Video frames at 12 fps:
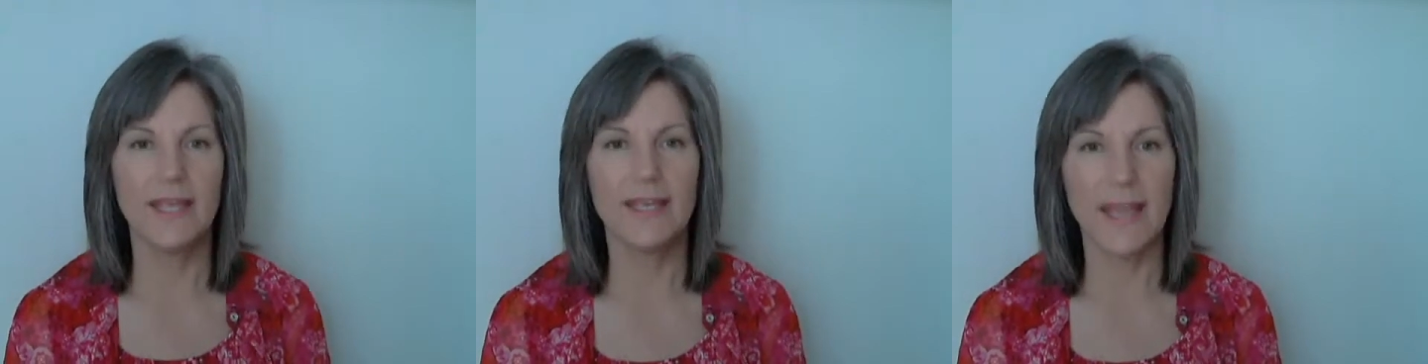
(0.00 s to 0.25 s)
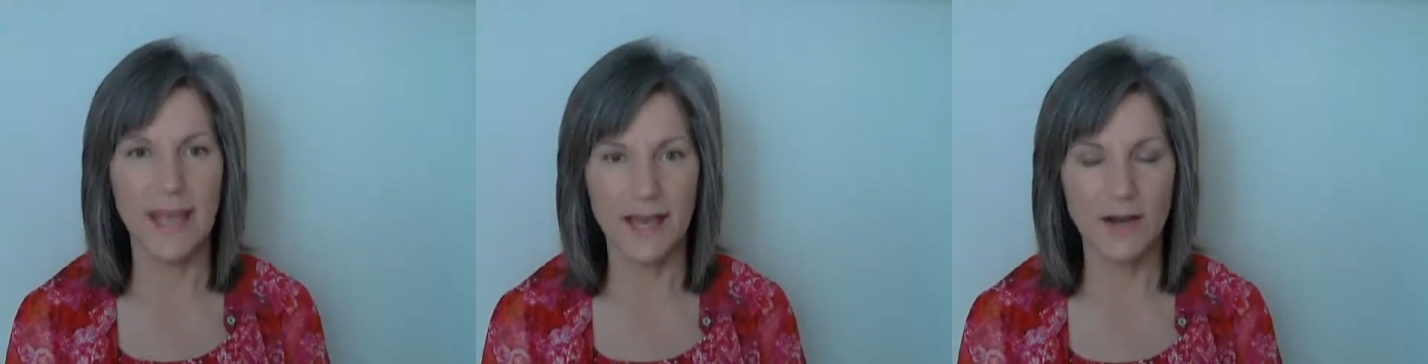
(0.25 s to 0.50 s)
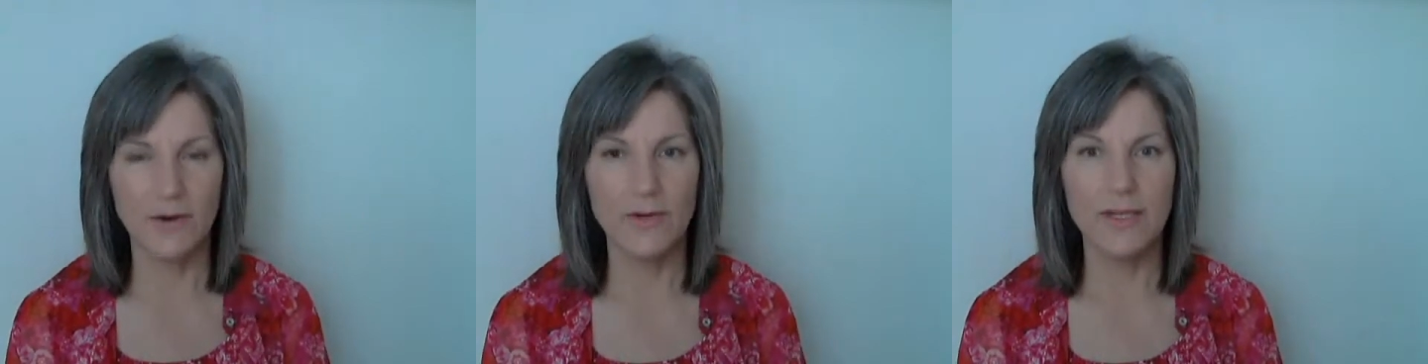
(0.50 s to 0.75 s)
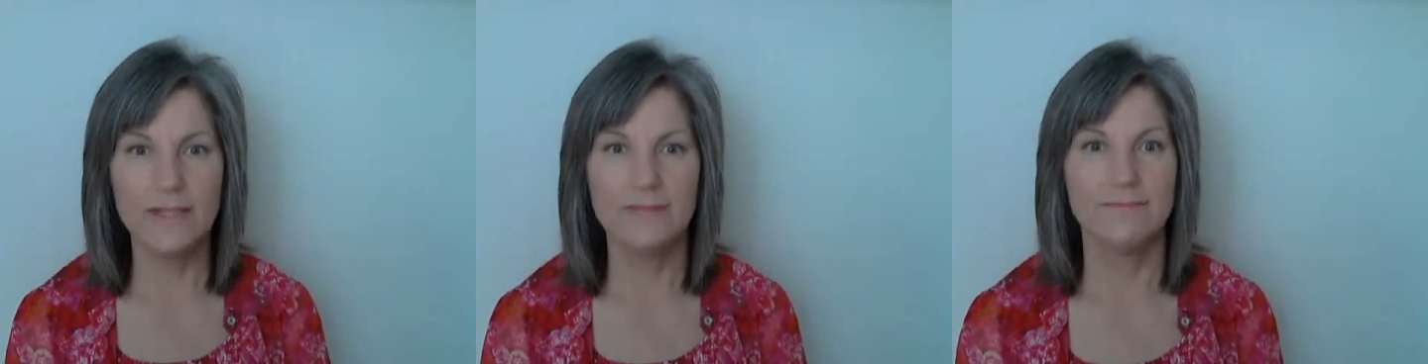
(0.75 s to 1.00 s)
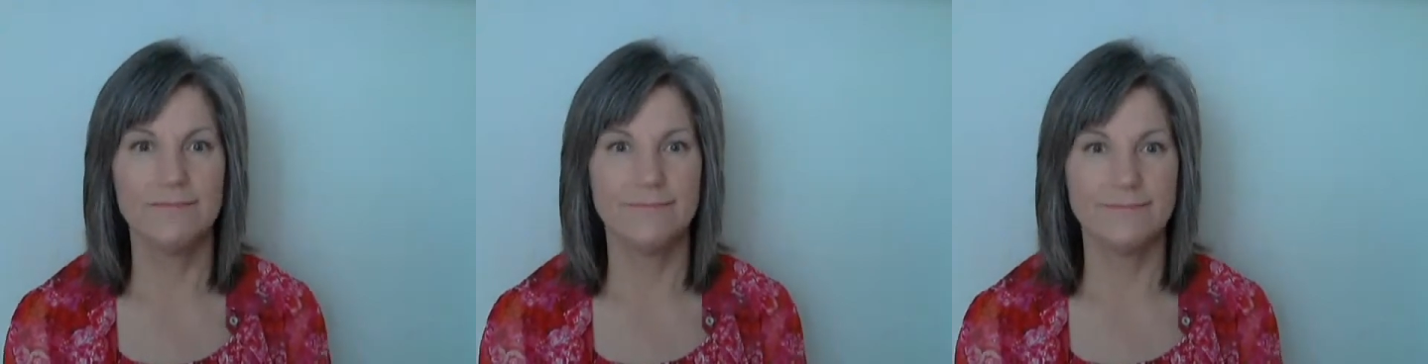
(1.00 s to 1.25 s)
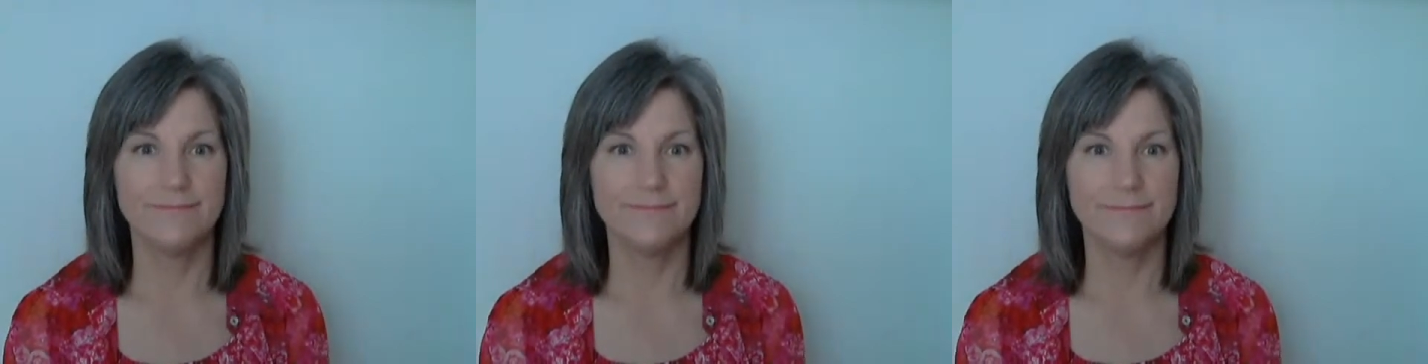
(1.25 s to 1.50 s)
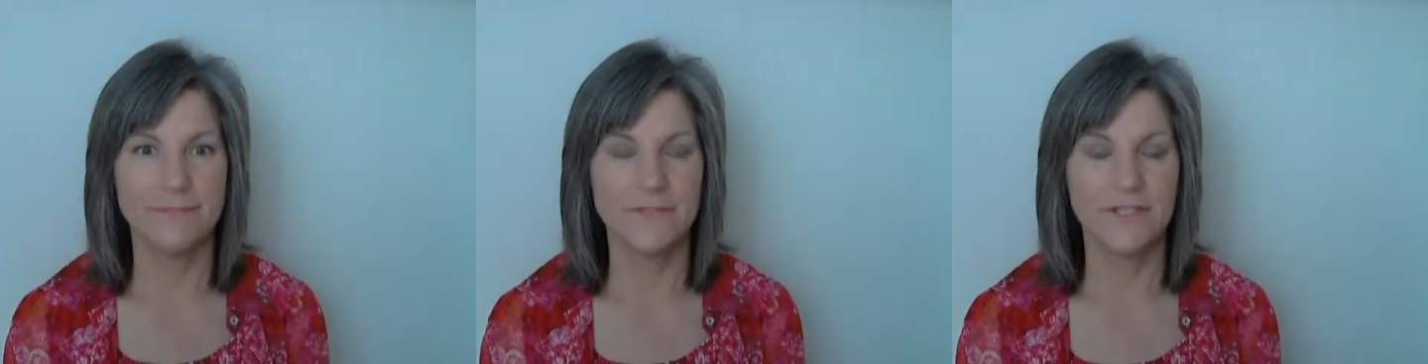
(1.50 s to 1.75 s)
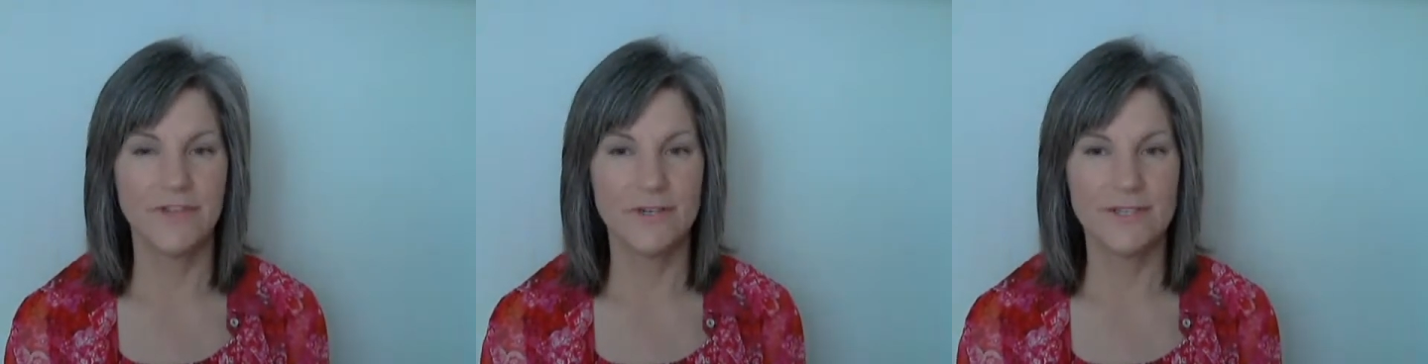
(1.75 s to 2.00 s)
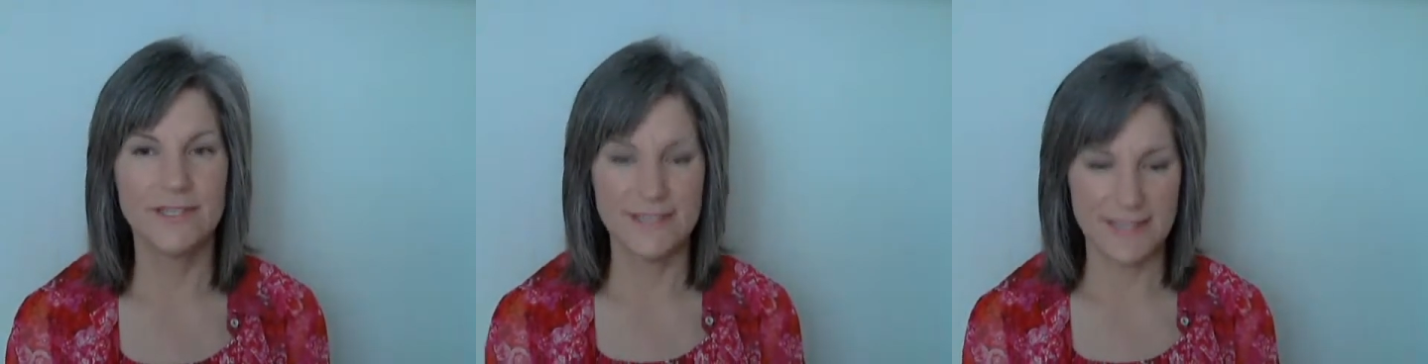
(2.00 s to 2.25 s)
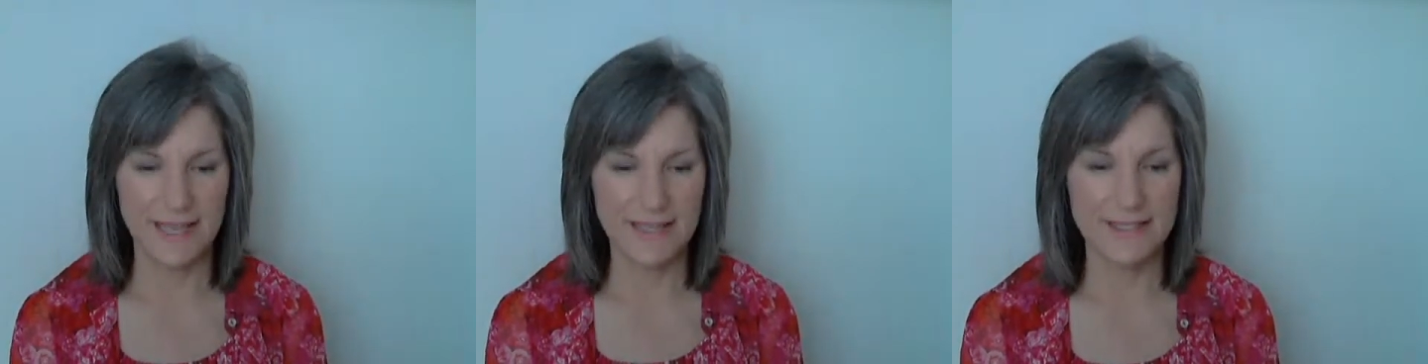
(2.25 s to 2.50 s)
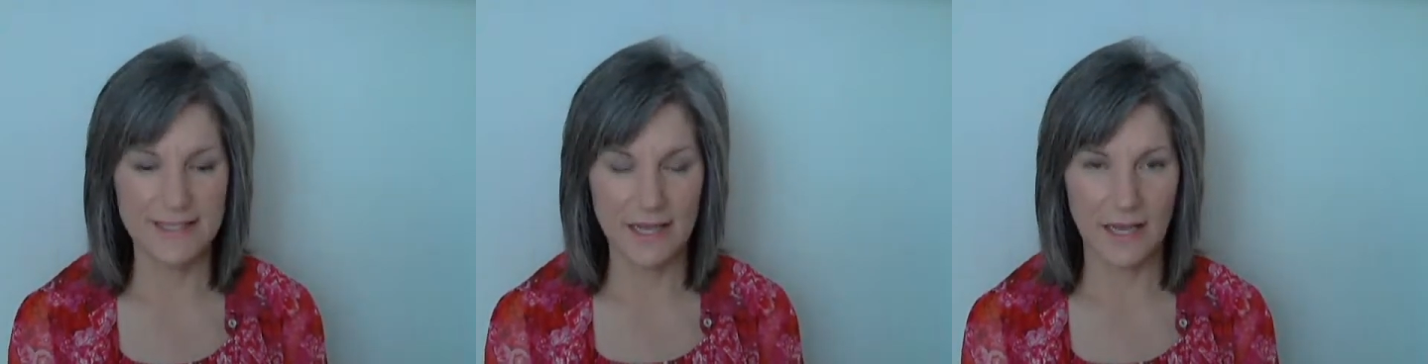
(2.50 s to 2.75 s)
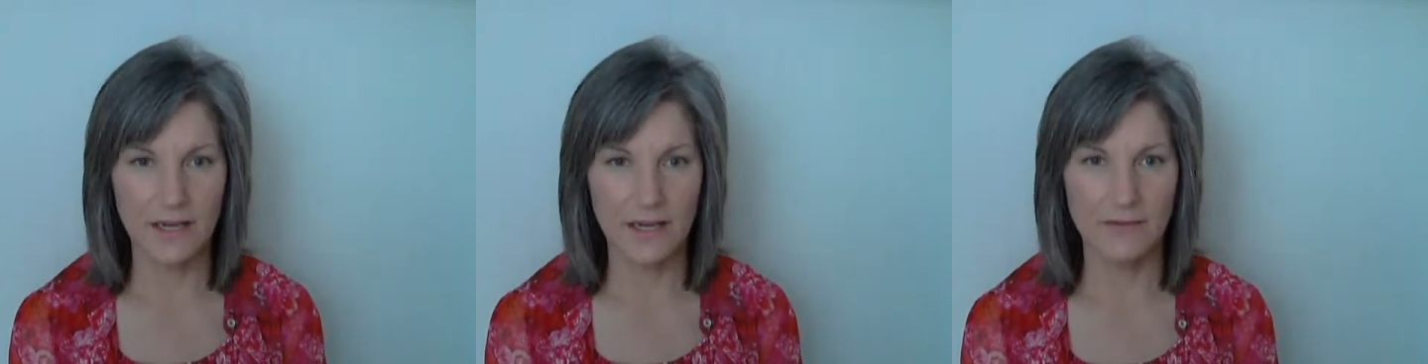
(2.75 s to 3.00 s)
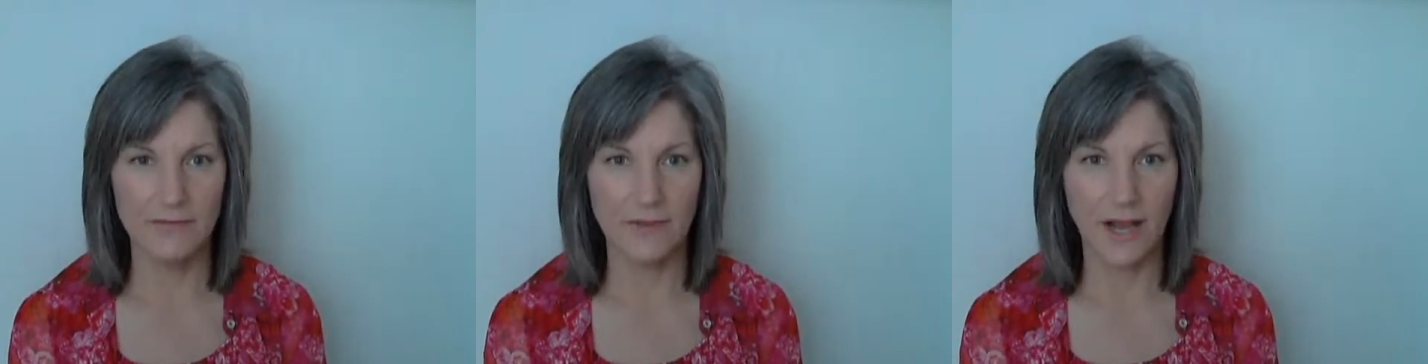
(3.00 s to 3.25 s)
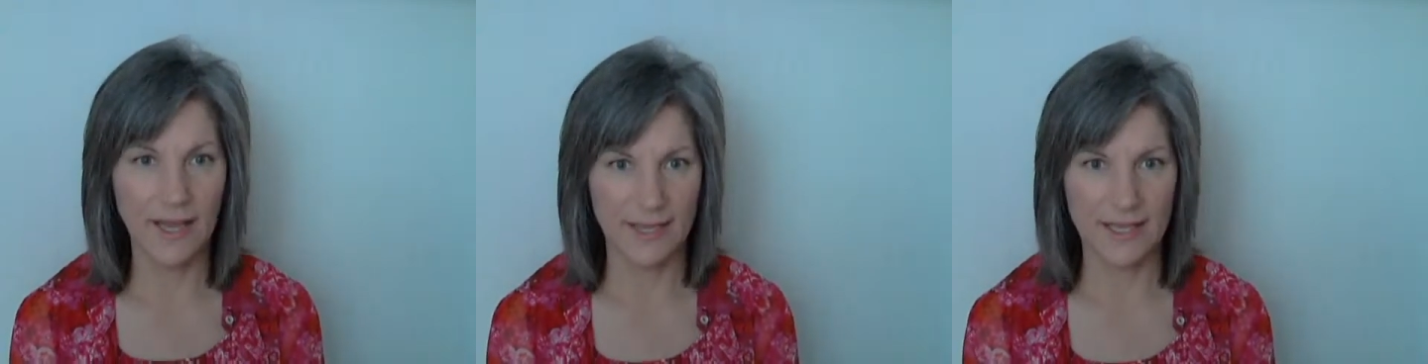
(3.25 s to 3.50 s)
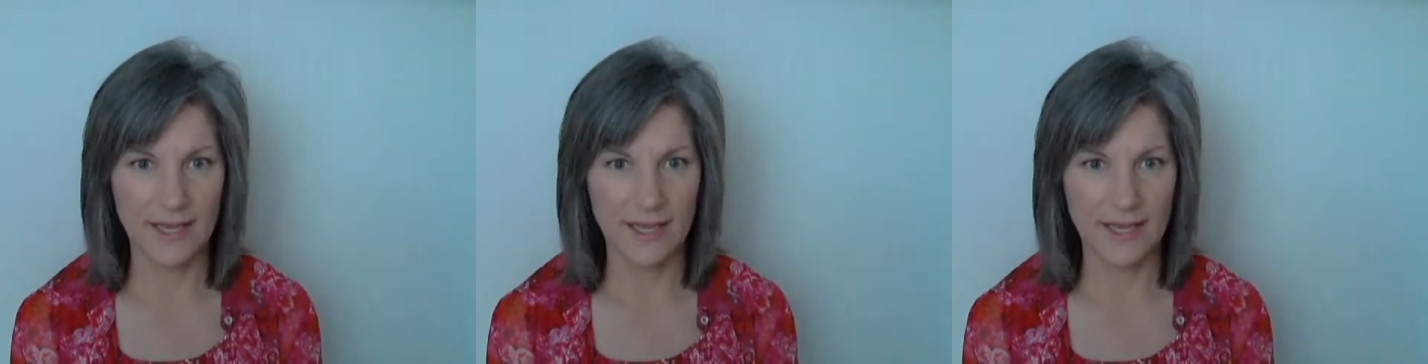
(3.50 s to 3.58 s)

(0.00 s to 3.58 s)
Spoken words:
Now there's a sense of I